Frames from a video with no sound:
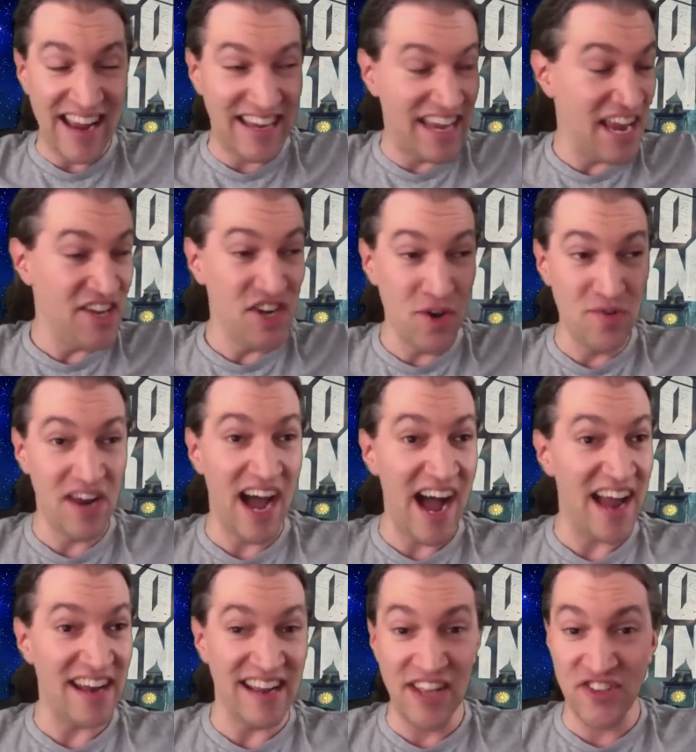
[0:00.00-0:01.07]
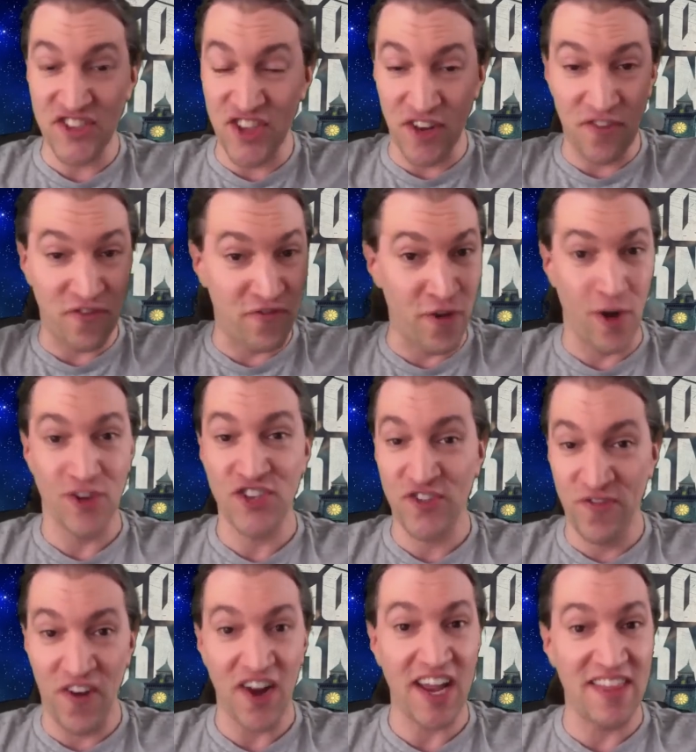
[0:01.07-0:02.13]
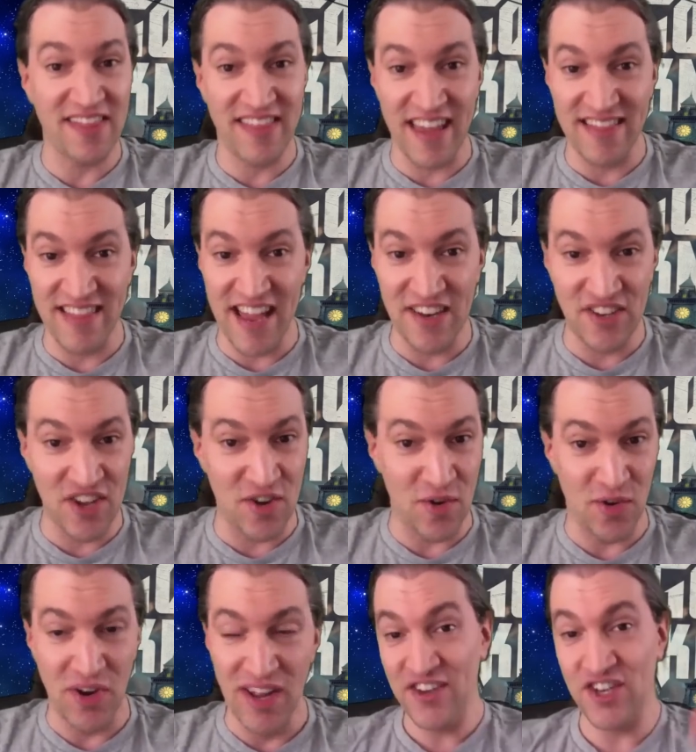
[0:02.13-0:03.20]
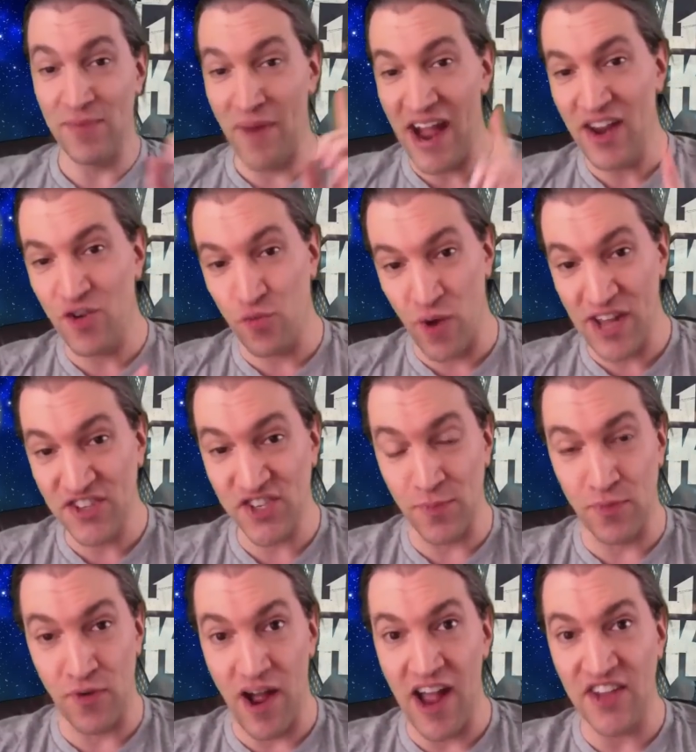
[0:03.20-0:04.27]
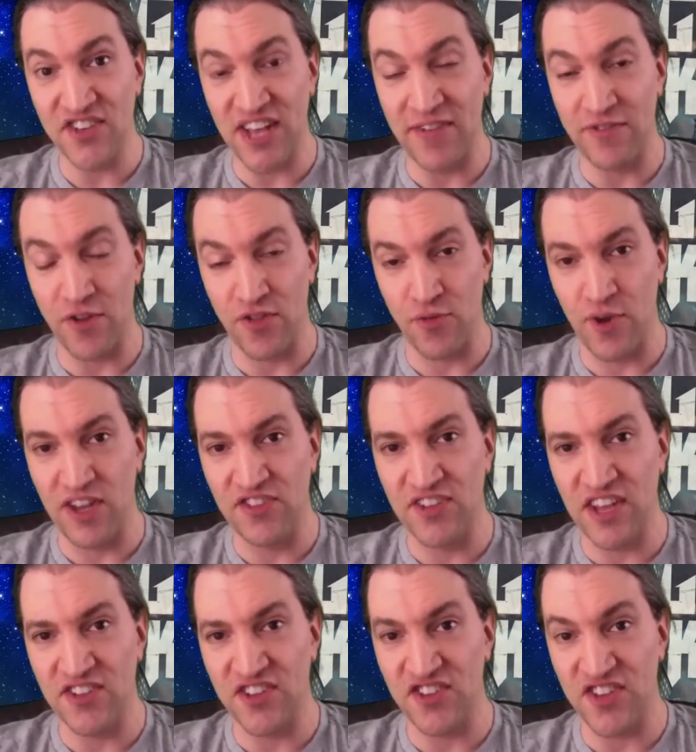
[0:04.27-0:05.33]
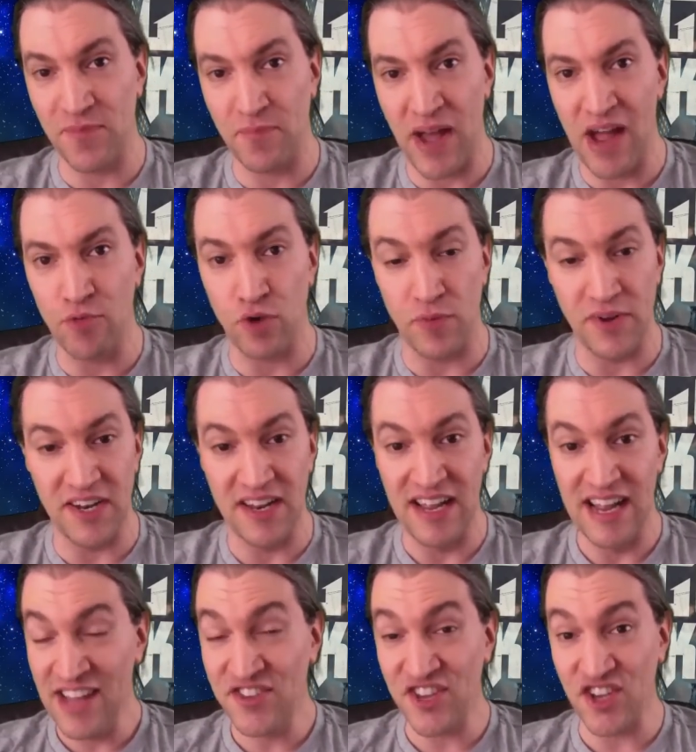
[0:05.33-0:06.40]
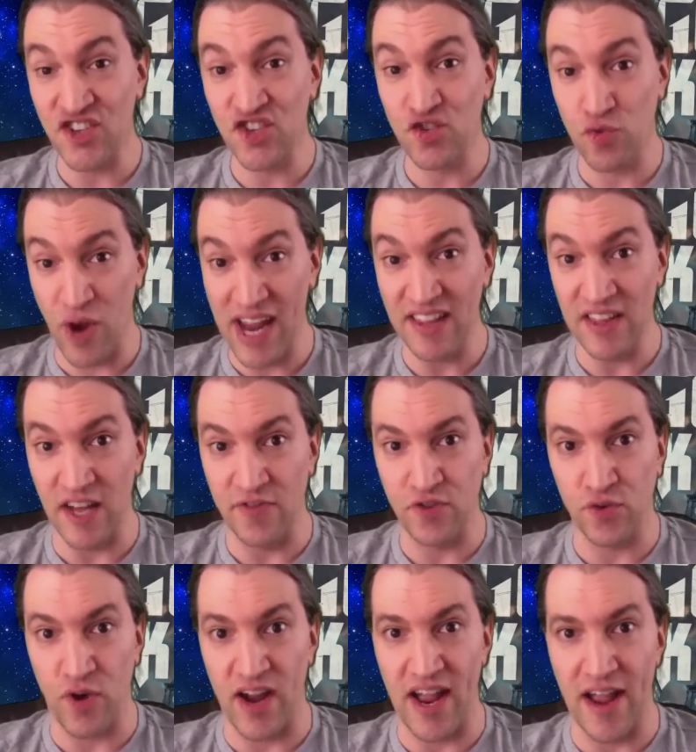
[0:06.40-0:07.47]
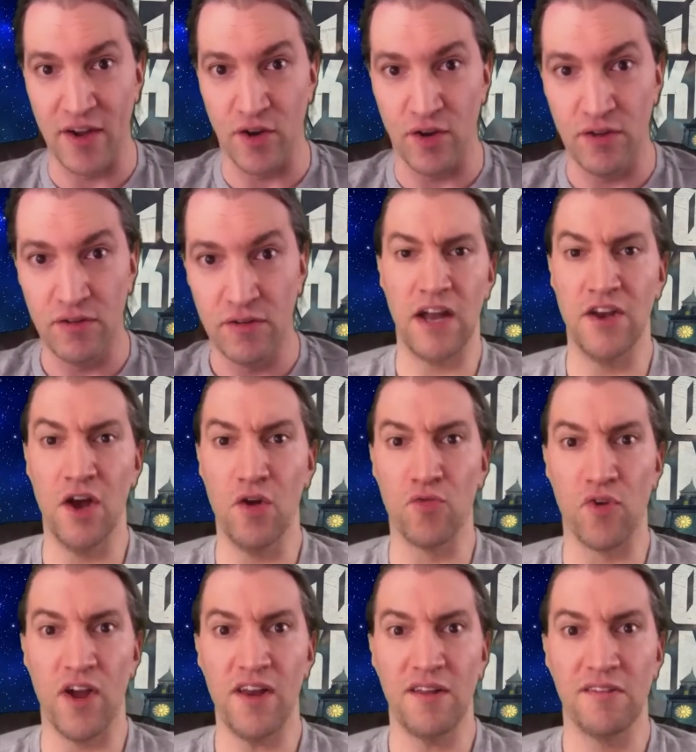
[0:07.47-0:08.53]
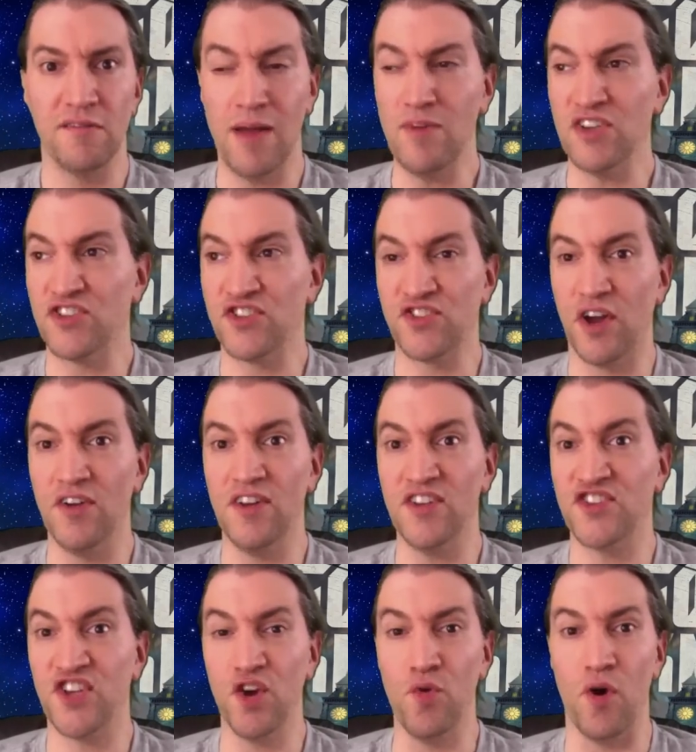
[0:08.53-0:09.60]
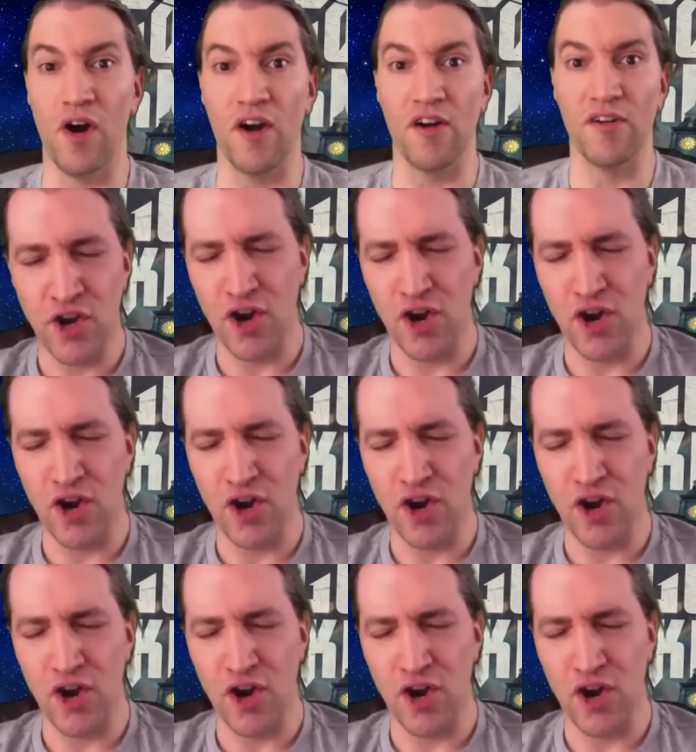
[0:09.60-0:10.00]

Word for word: I kid you not, it's the first thing they do. And to my great surprise after three seasons of Batwoman, it's a straight love triangle. I know, right? I'm as stunned as you are.